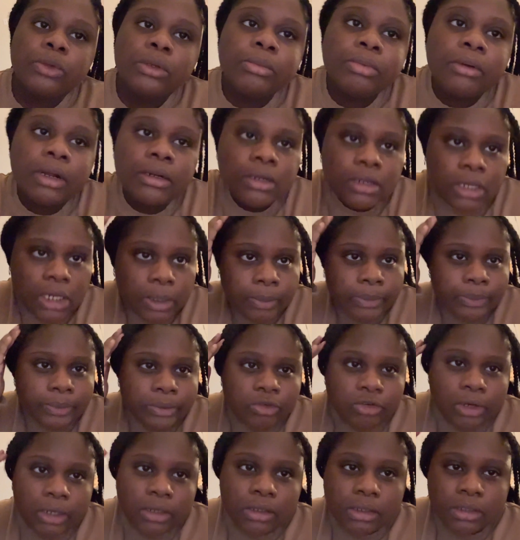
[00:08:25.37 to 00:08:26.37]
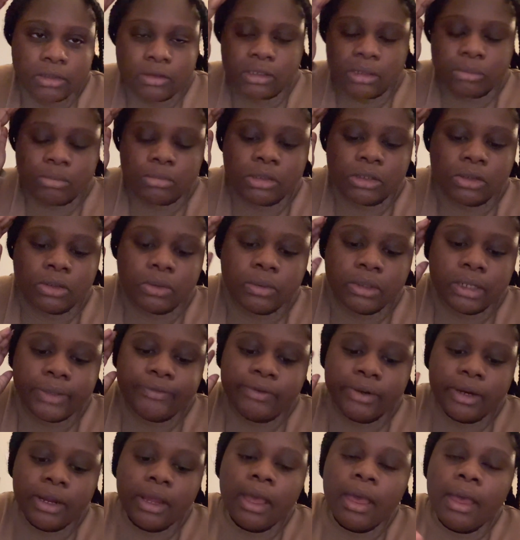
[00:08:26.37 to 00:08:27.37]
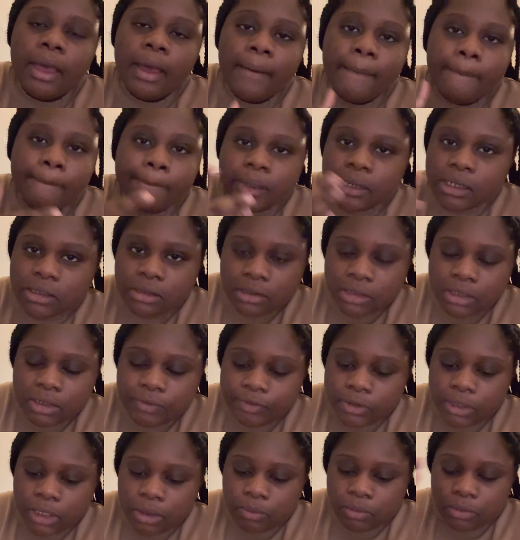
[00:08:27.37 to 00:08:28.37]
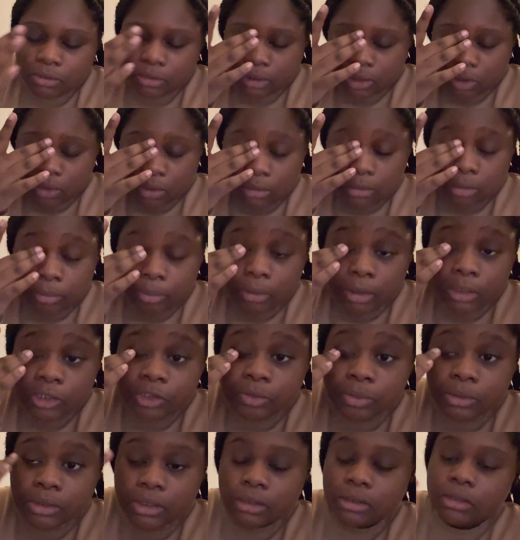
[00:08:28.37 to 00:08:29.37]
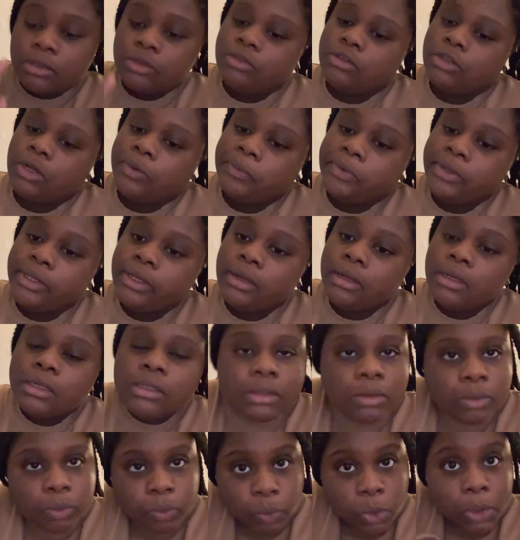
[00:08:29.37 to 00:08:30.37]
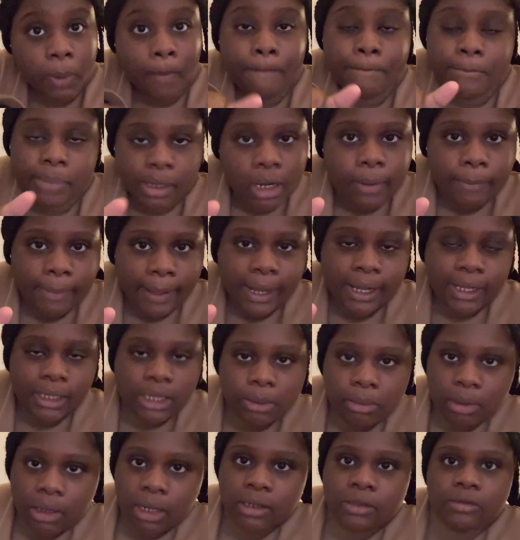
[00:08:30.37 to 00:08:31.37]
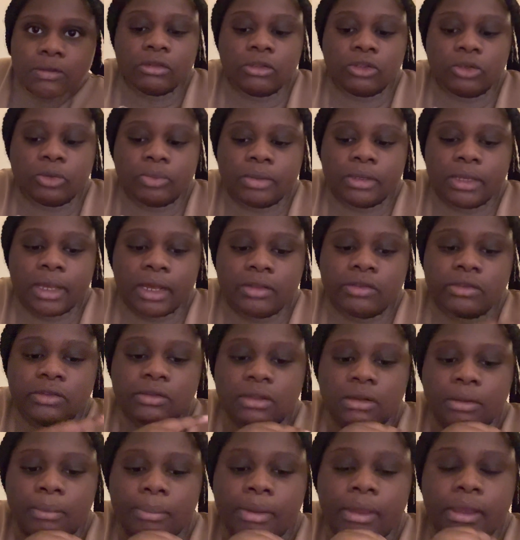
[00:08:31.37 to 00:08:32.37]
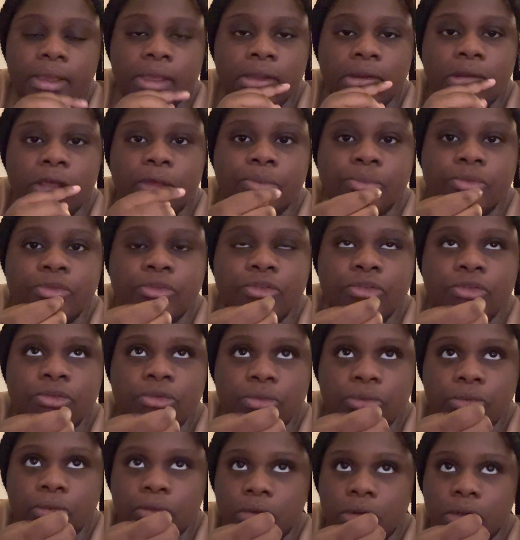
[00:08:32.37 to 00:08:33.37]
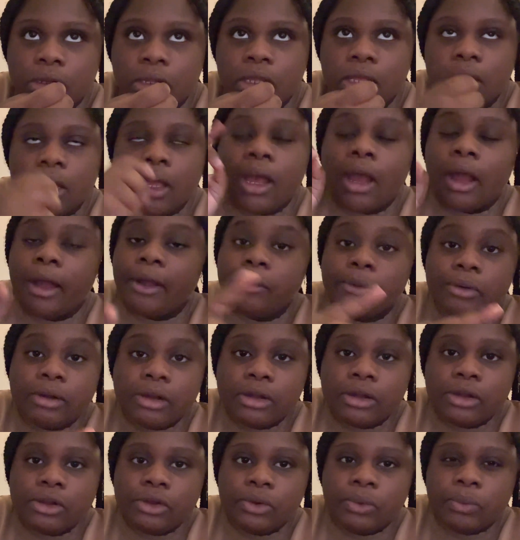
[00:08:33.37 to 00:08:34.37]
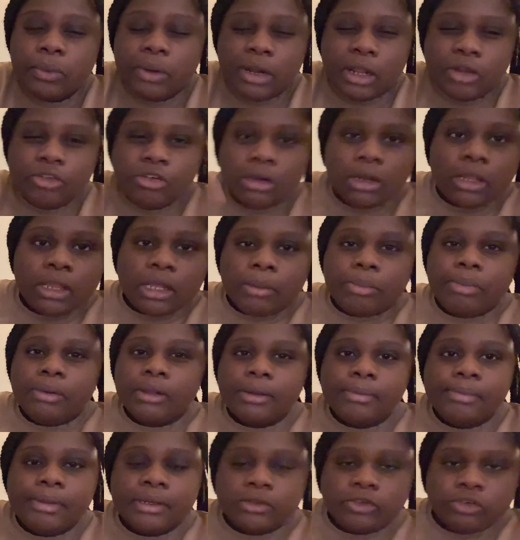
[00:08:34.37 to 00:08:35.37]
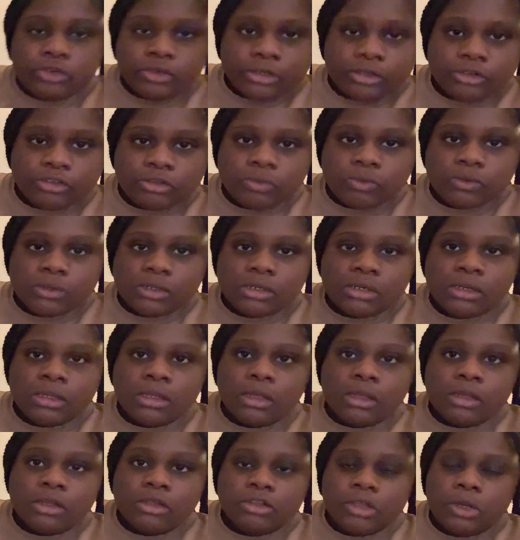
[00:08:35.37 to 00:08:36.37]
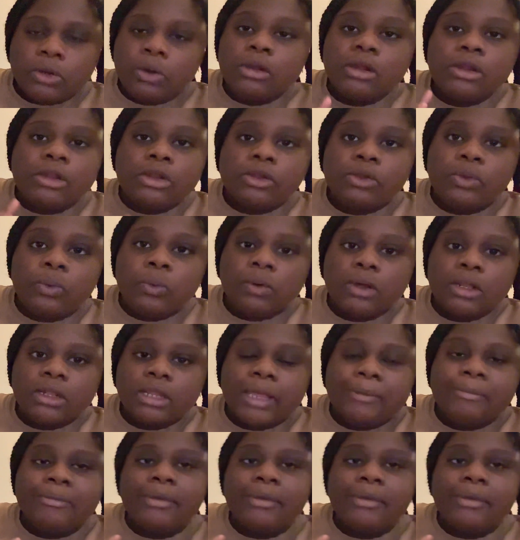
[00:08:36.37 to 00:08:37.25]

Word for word: we brought it up and we tried to assemble it or whatever, but it didn't even come with like all the parts we needed. So we we put it back in the box and UPS is gonna pick it up soon. I ordered a new one. I'll try to like put a picture here somewhere. So I ordered a new one that